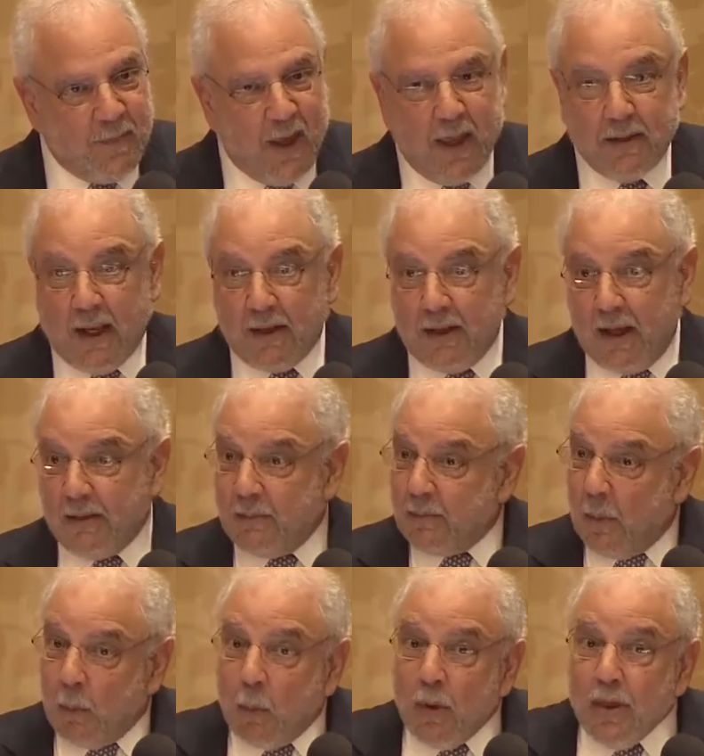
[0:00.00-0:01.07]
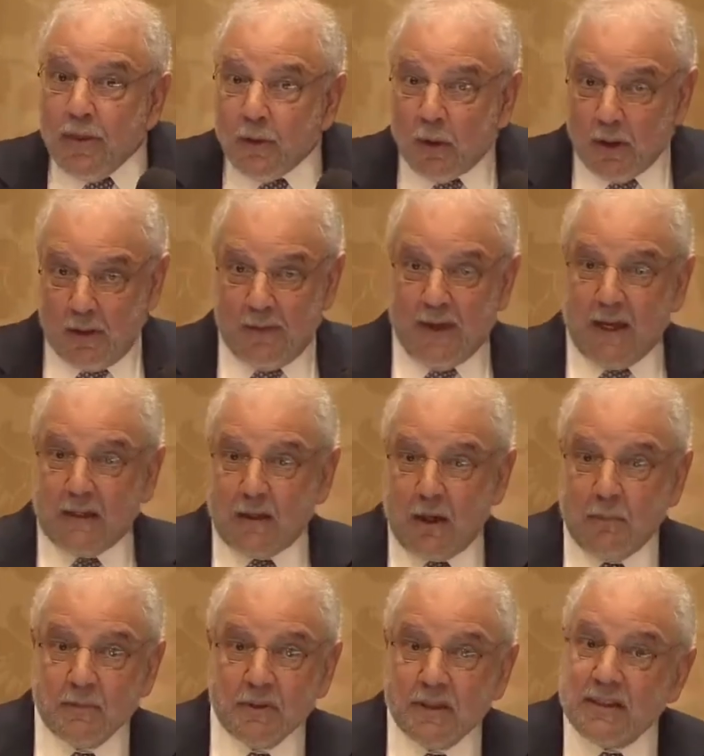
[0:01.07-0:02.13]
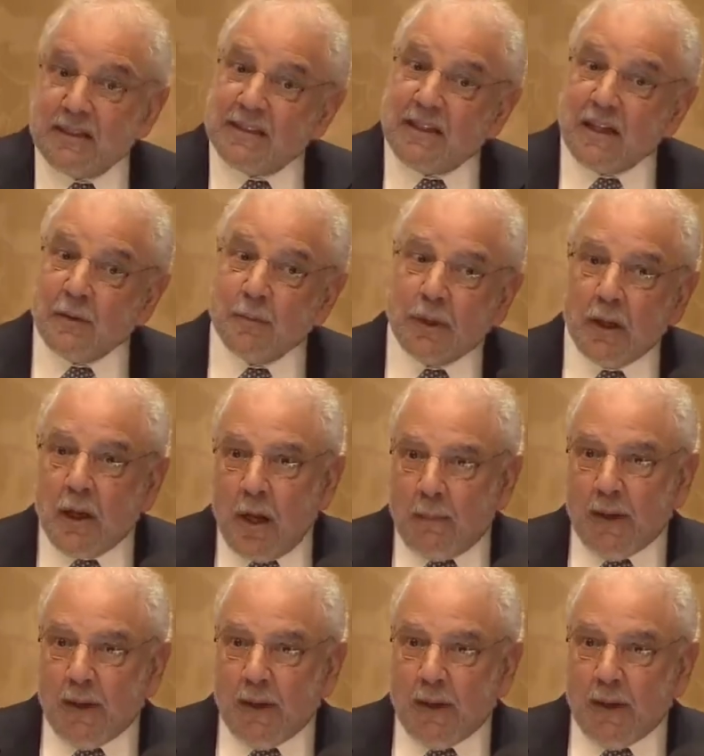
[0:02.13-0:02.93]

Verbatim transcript: And, and, and with all of that comes the stigma,